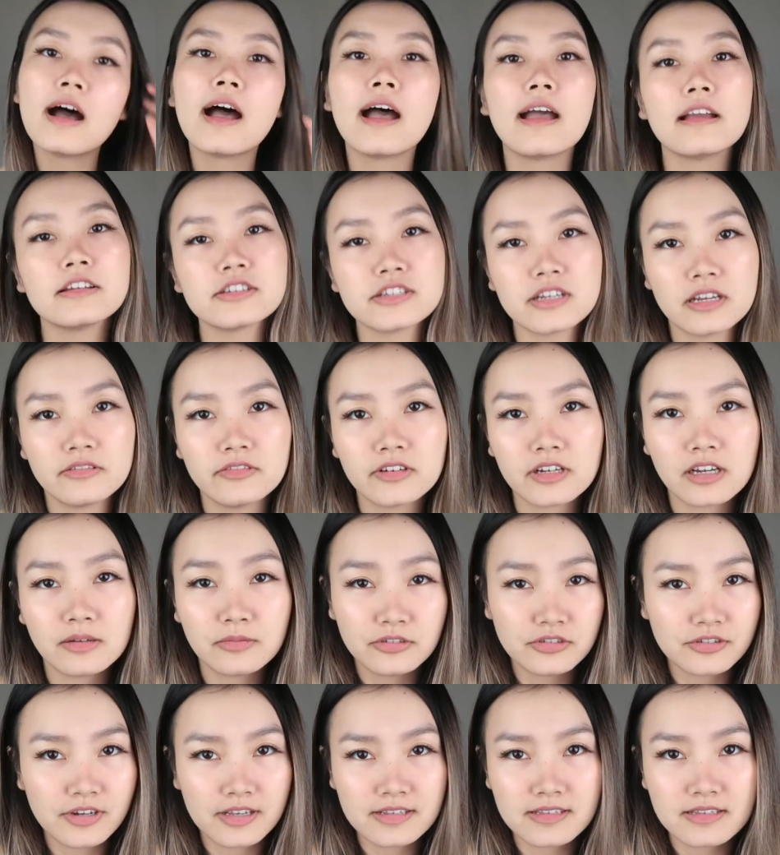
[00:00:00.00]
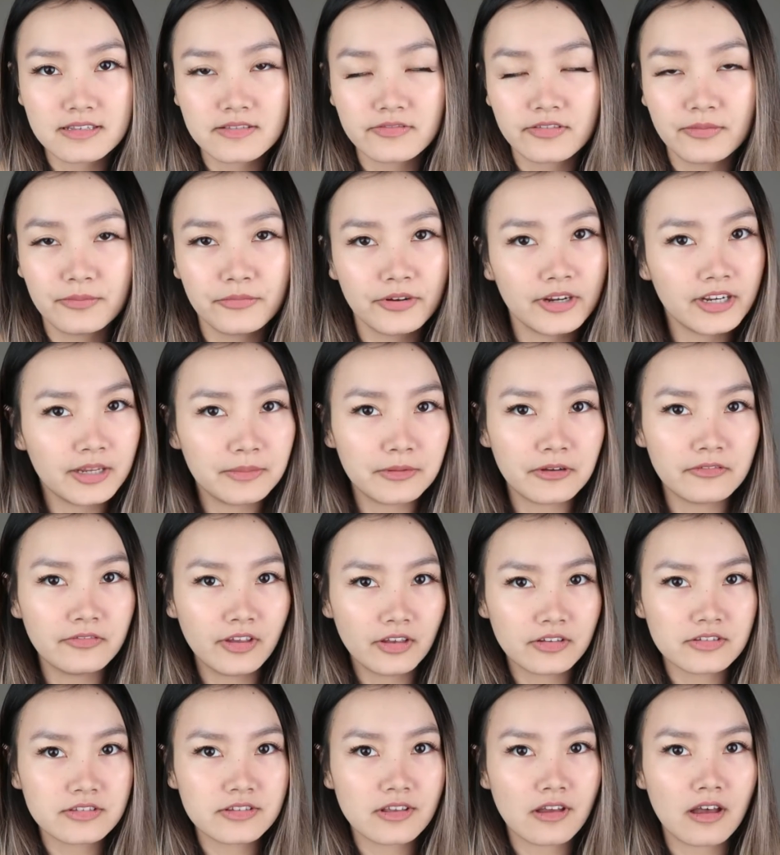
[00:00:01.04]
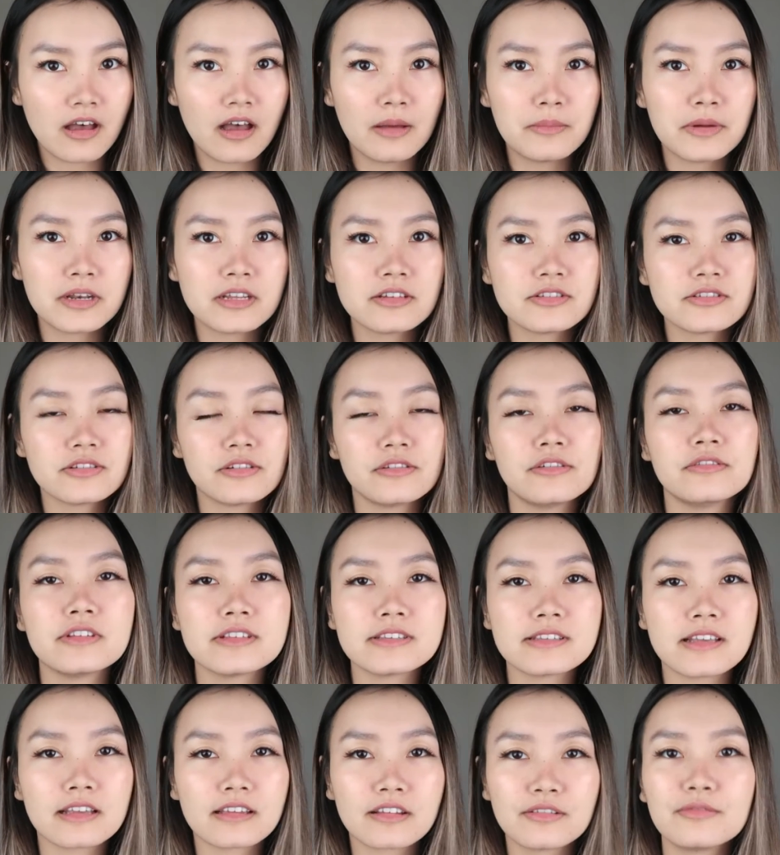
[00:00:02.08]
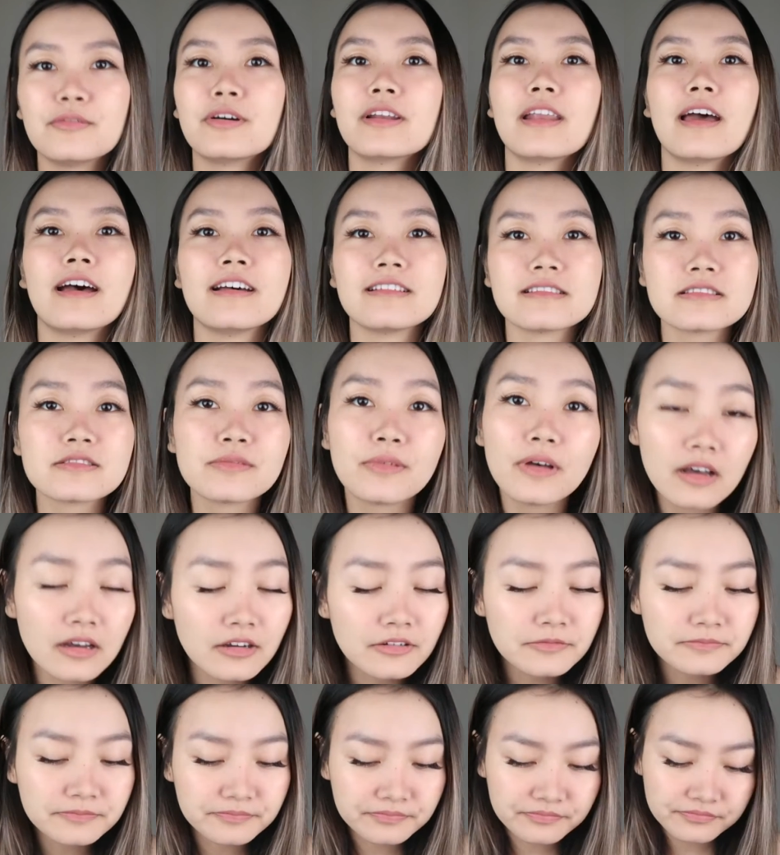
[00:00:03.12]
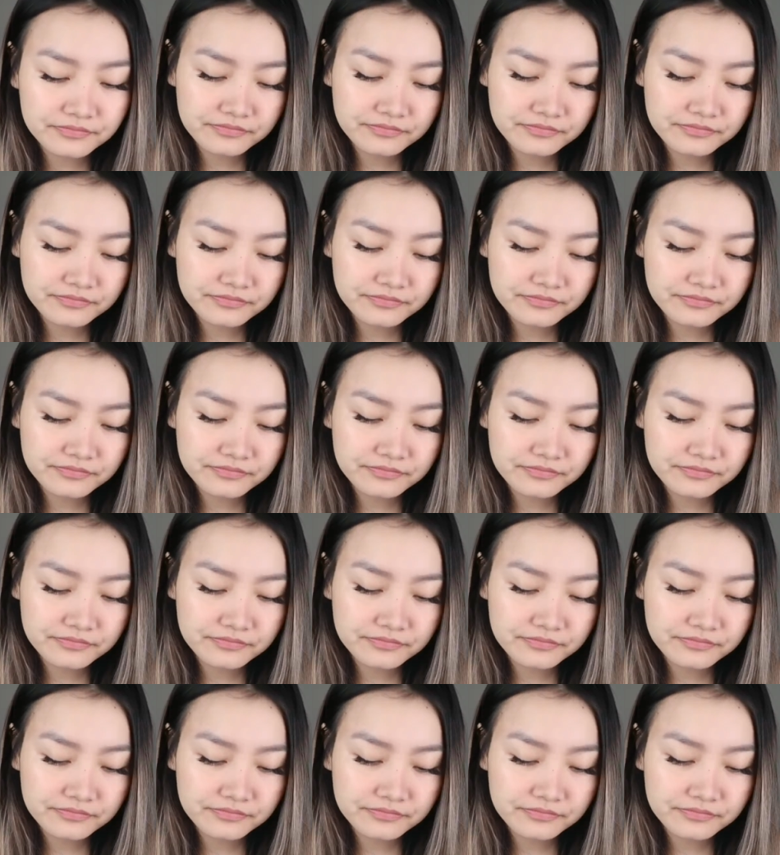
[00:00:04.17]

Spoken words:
I actually have a couple of dresses from Brandy Melville, so I'm gonna show you the second one as well.